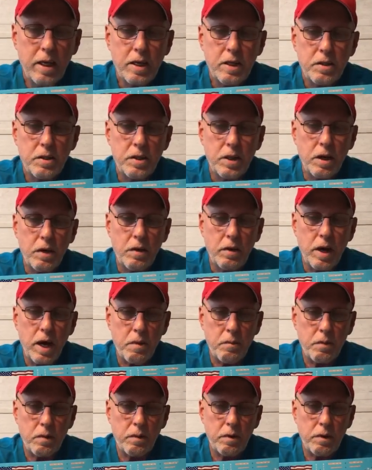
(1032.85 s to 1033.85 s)
So
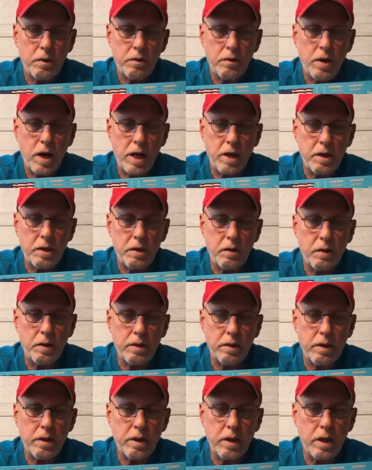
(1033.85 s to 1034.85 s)
I'm going to try to do
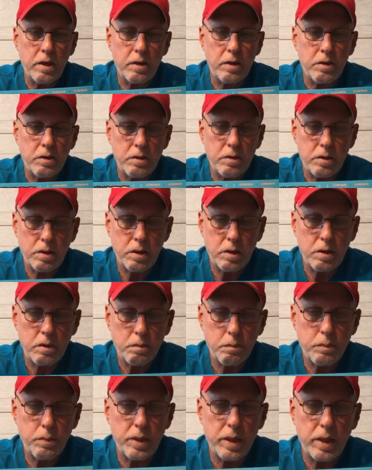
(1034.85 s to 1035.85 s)
it those,
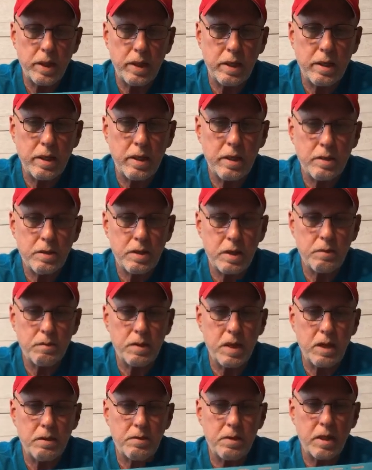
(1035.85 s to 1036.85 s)
but
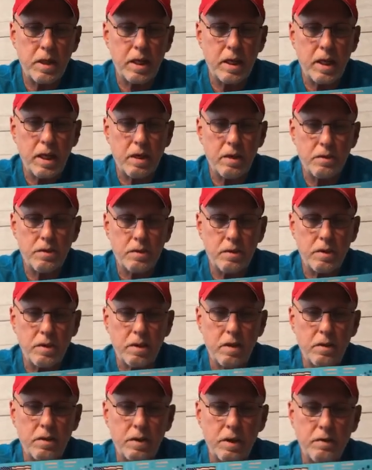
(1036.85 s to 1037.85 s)
sometimes the decals are a
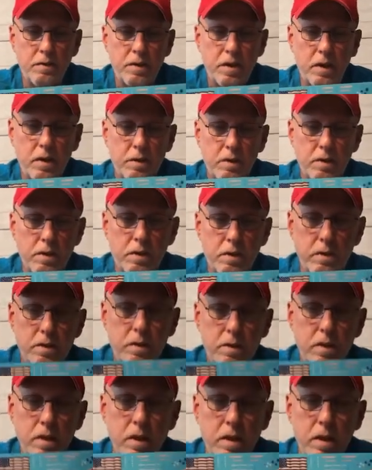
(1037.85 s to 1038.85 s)
little difficult to
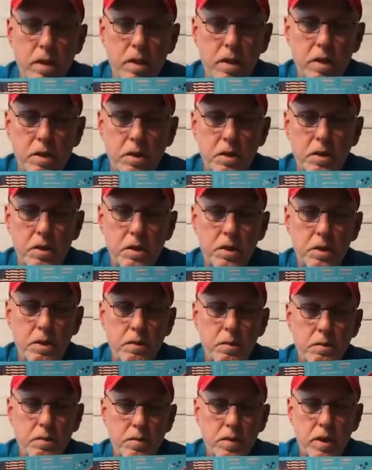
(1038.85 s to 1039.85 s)

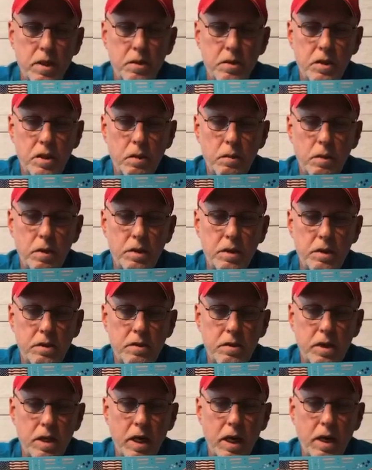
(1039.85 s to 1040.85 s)
do. So we'll just
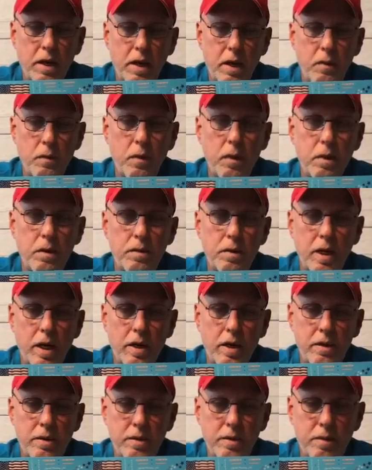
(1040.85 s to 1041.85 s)
see how that works out.